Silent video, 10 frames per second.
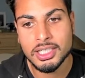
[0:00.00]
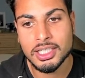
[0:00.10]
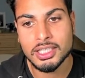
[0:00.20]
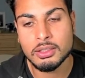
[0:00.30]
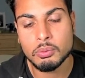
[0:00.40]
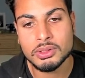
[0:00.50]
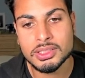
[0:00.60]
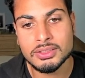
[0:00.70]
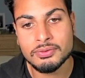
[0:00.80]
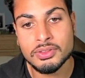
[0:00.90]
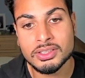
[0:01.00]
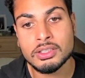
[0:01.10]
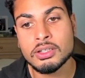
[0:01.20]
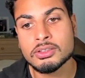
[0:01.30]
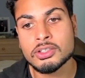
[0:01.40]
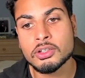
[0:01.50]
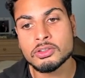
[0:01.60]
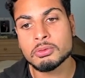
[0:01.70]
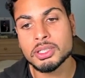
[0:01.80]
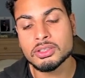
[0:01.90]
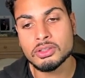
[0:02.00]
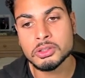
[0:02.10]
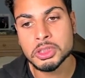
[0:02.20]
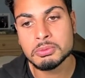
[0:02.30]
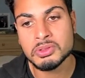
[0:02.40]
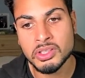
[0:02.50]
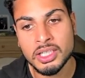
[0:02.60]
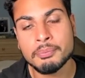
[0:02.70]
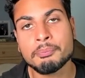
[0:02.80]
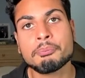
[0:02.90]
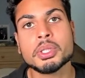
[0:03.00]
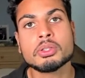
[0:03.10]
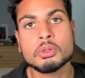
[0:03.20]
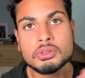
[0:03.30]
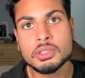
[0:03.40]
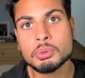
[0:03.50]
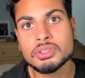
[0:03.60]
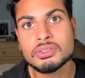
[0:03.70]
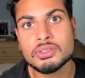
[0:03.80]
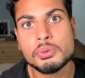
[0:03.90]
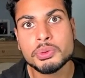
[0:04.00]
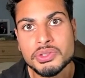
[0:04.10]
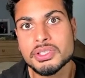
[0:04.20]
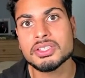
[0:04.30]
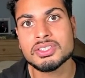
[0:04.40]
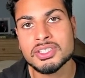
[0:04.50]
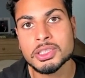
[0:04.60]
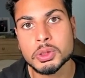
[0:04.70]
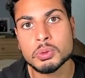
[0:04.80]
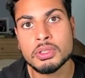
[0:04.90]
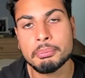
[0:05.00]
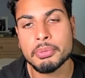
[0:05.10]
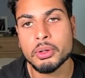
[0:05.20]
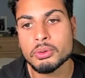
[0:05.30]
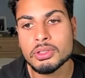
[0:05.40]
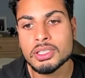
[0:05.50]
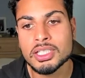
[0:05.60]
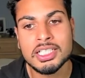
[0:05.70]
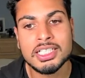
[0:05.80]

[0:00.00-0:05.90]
and then I wanted this card to go to my YouTube site, because it was using the central component,